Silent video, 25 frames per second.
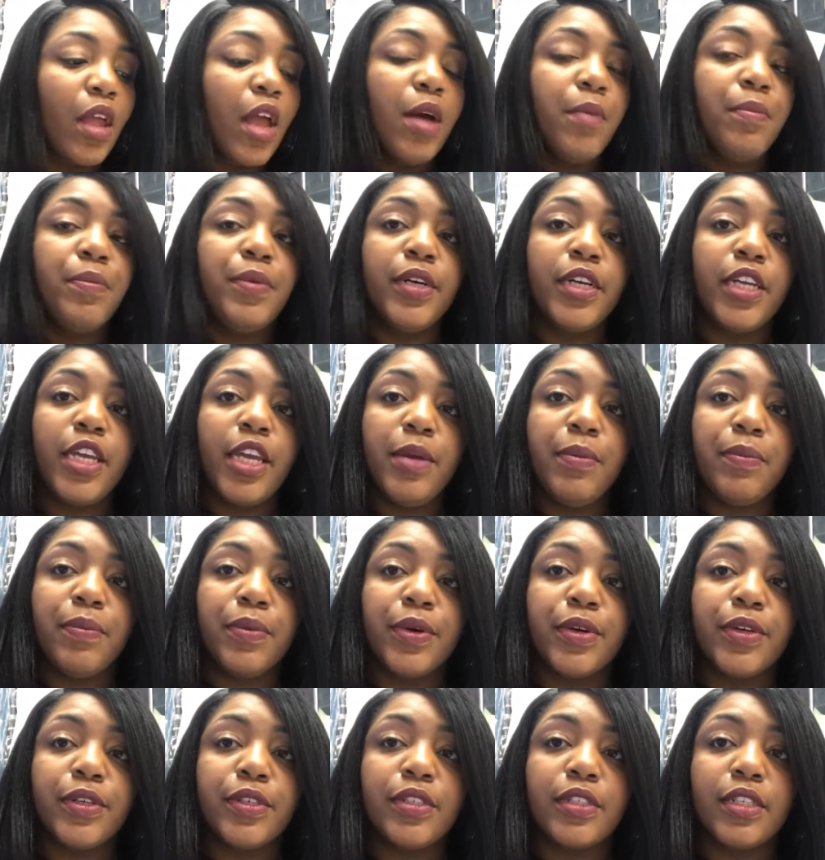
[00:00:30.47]
A
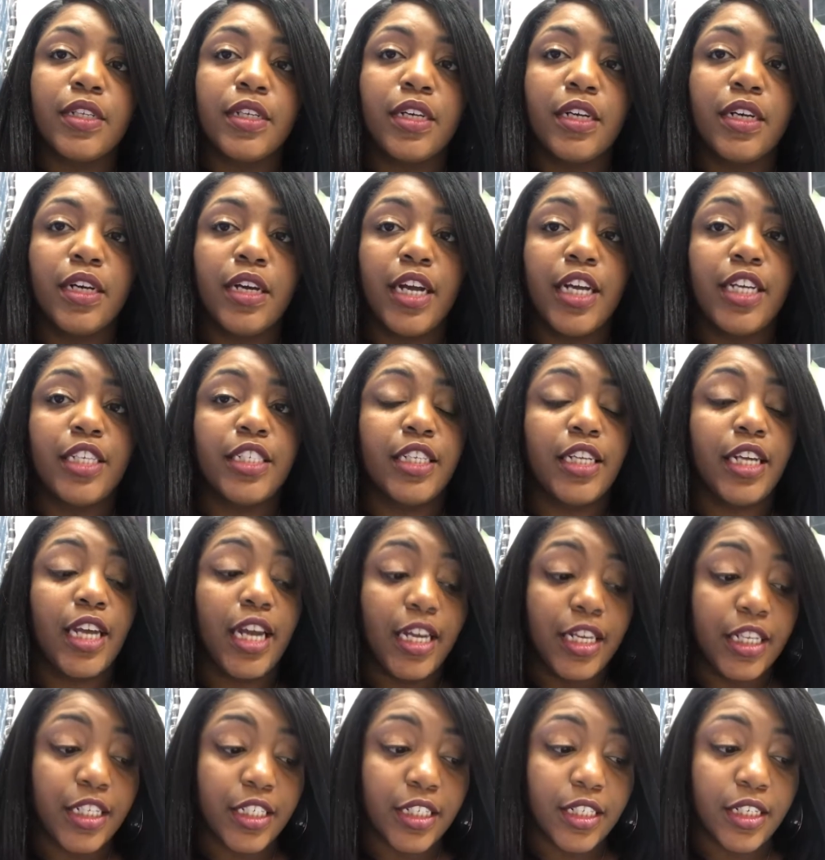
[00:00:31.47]
bookkeeper's
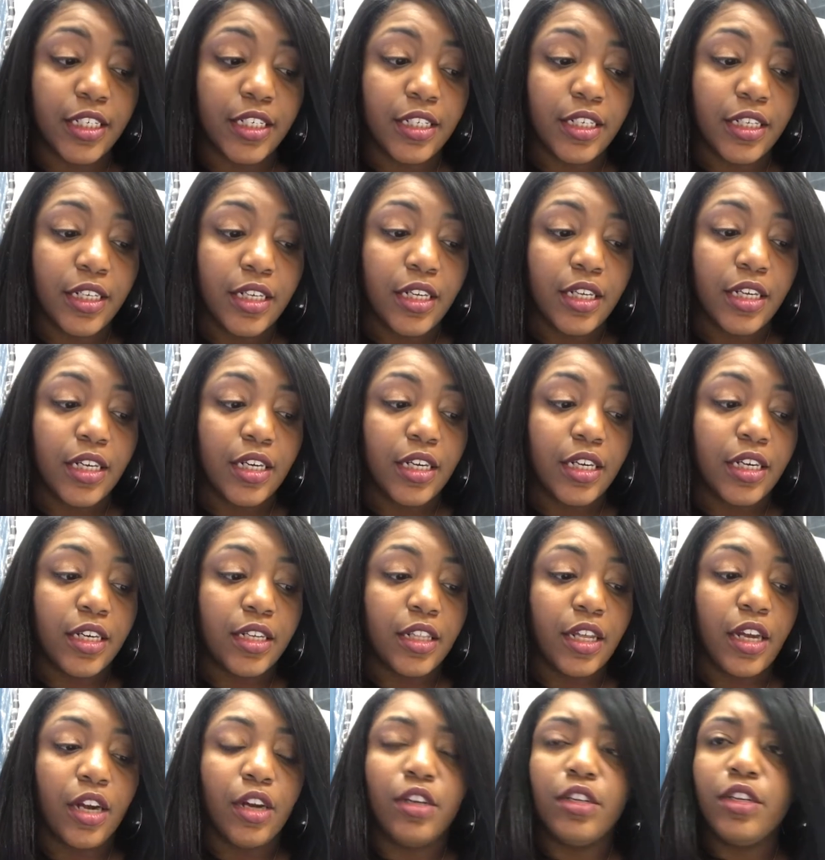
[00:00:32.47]
education,
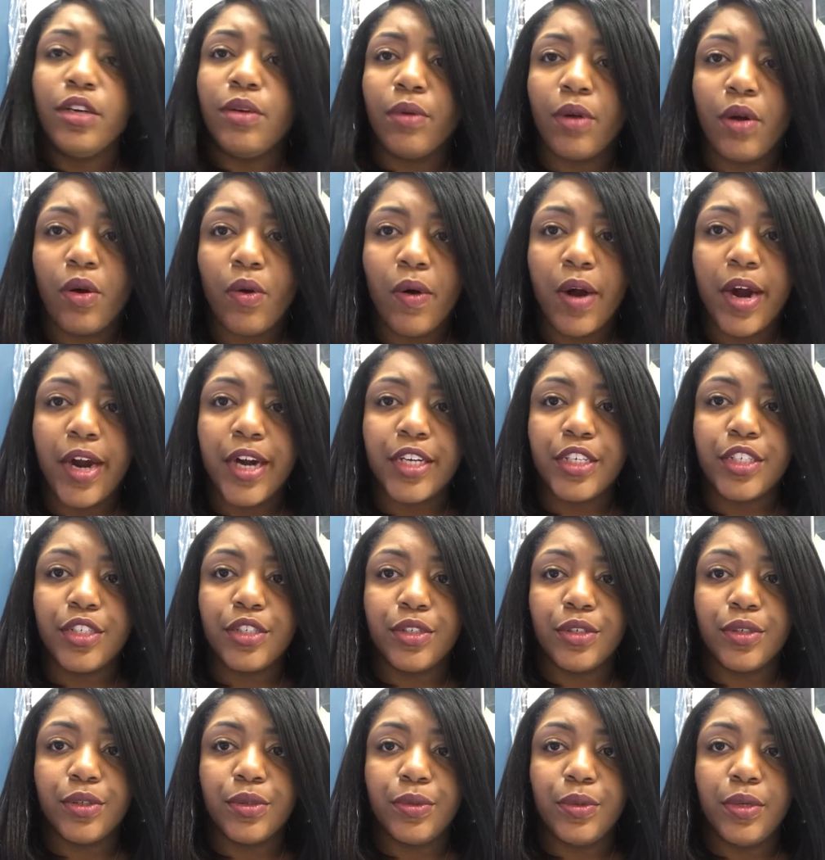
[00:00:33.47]
they're only required
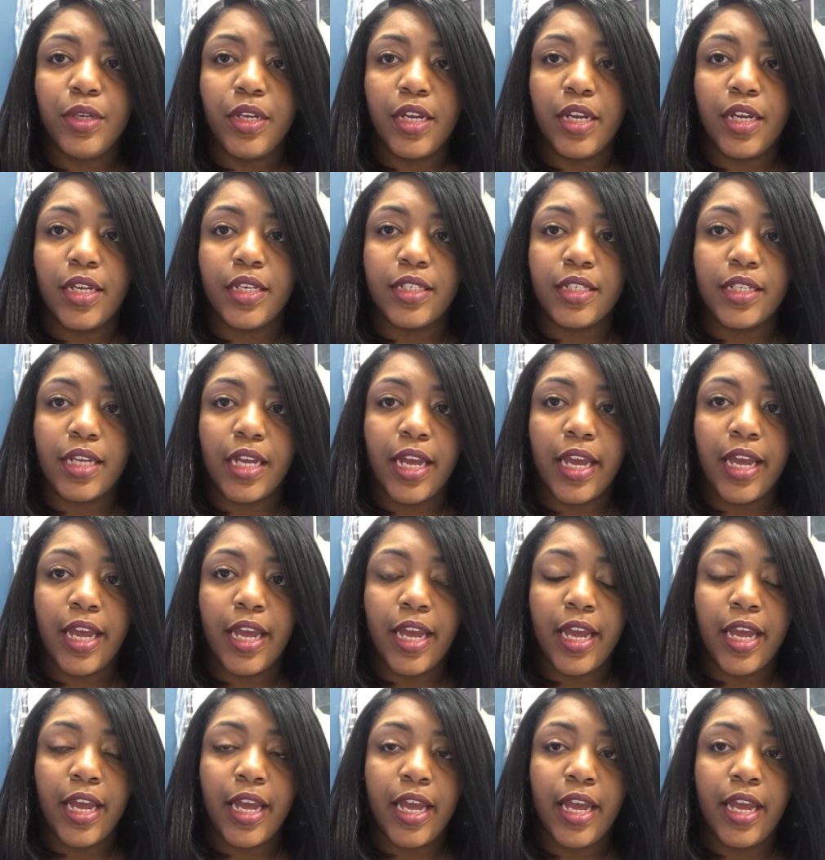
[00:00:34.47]
to get
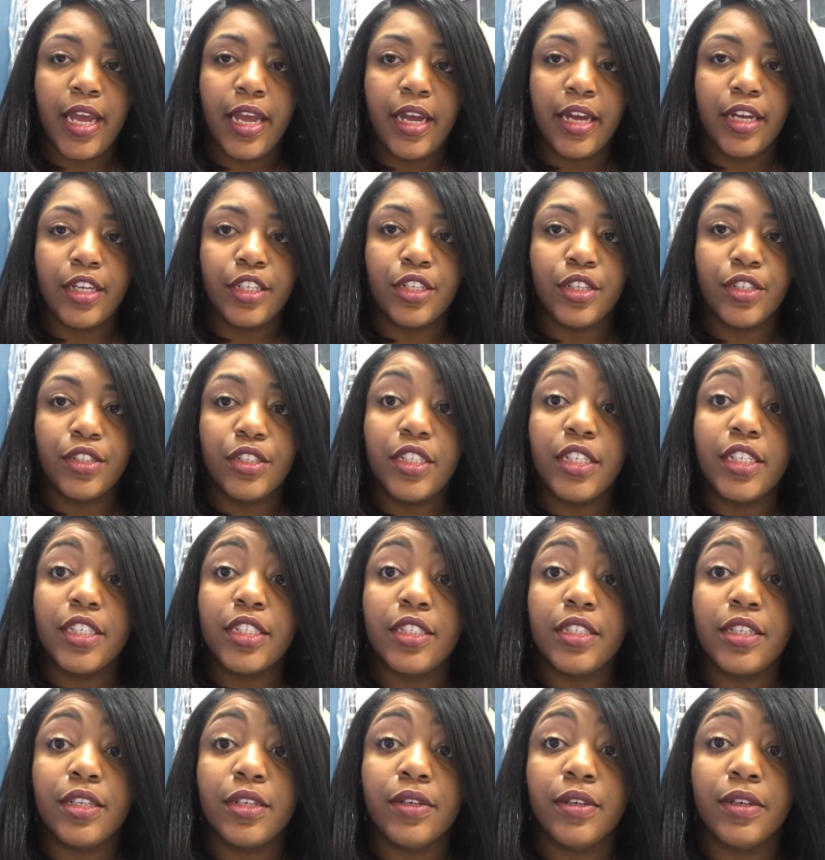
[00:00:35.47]
a associate's
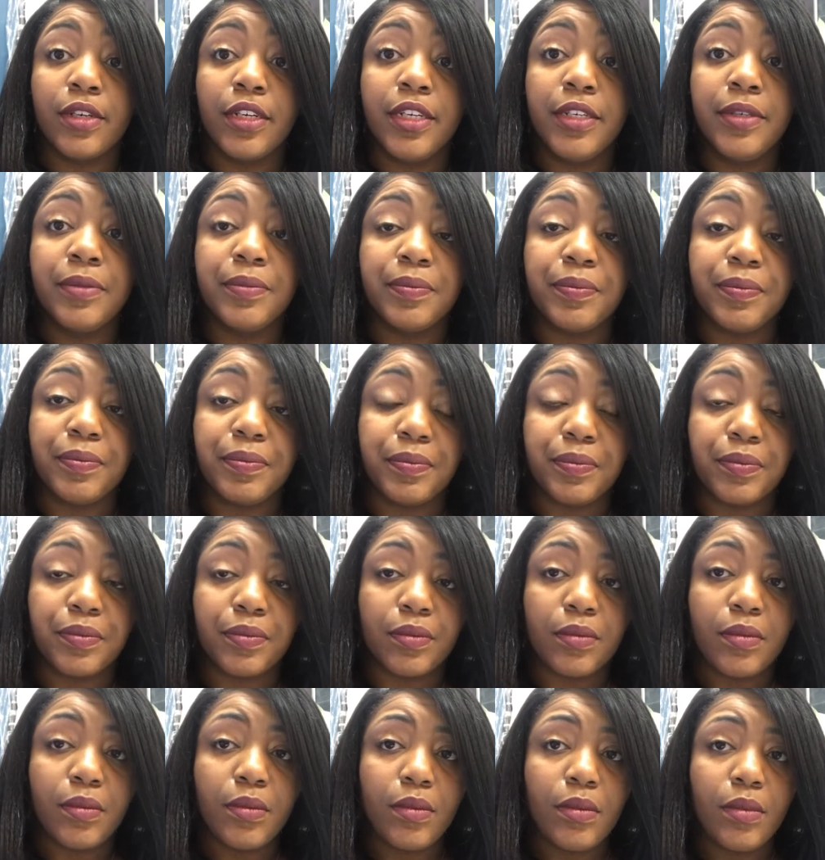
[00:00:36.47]
degree,
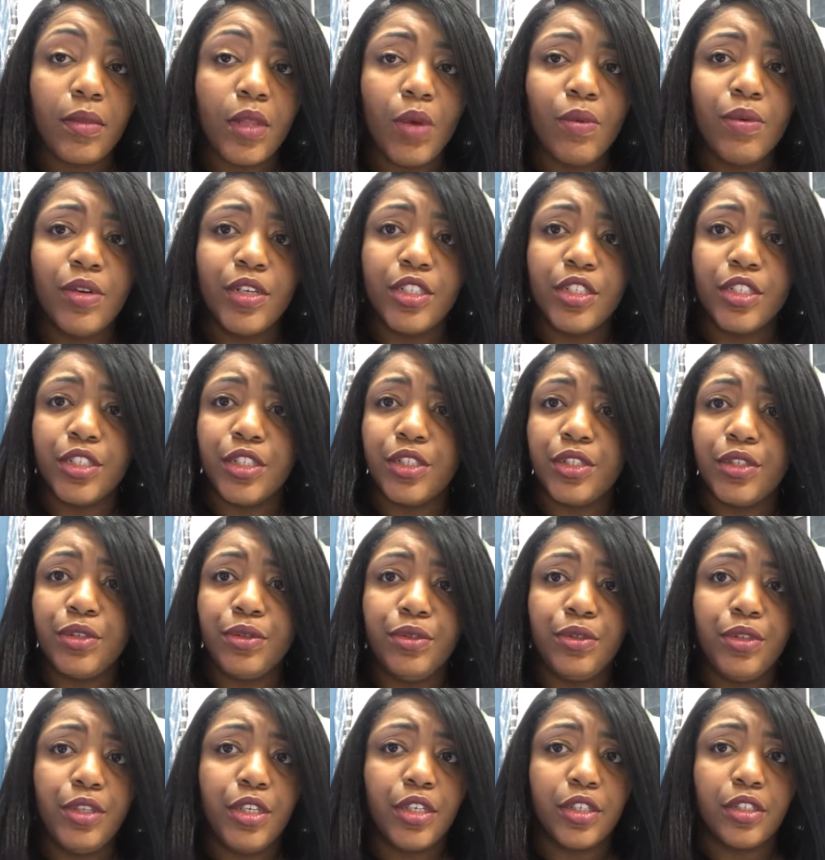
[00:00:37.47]
which is a
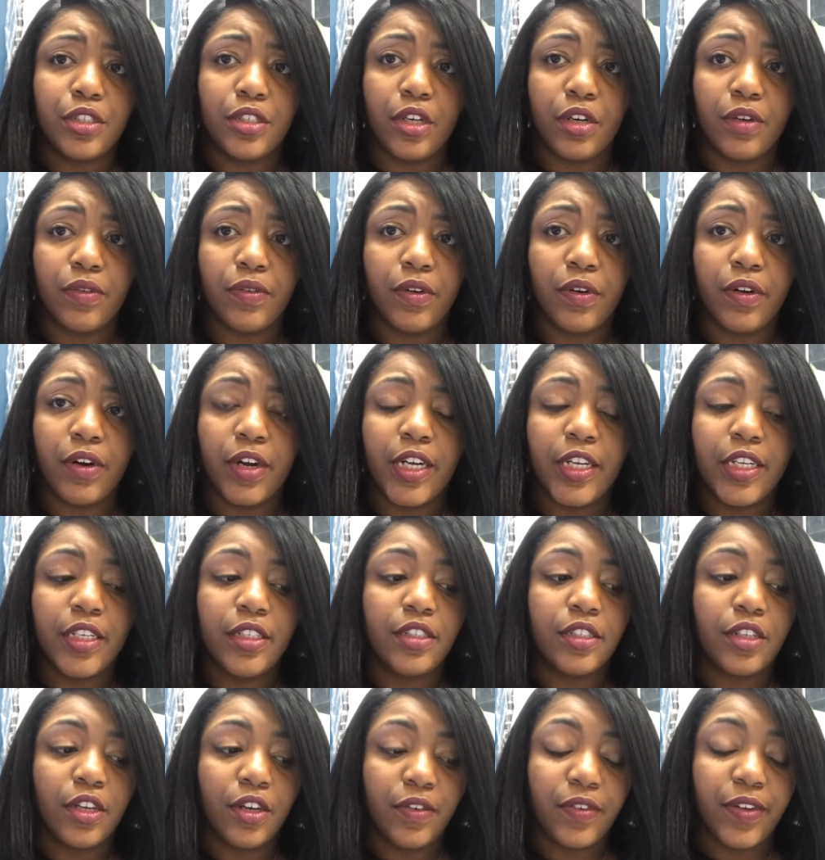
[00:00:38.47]
2-year
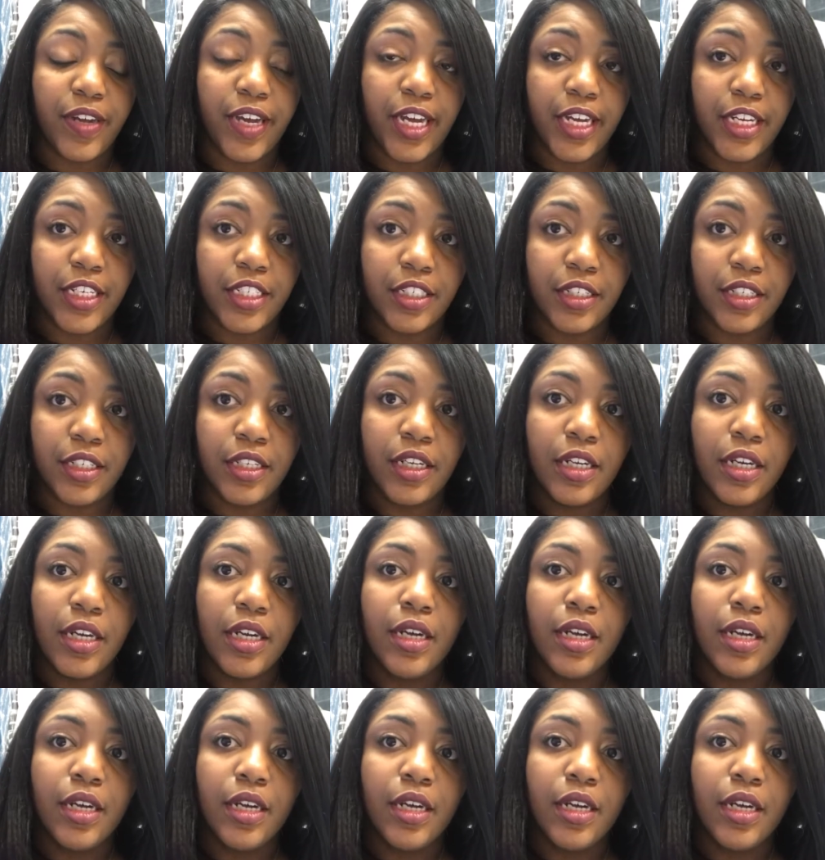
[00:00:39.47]
certification.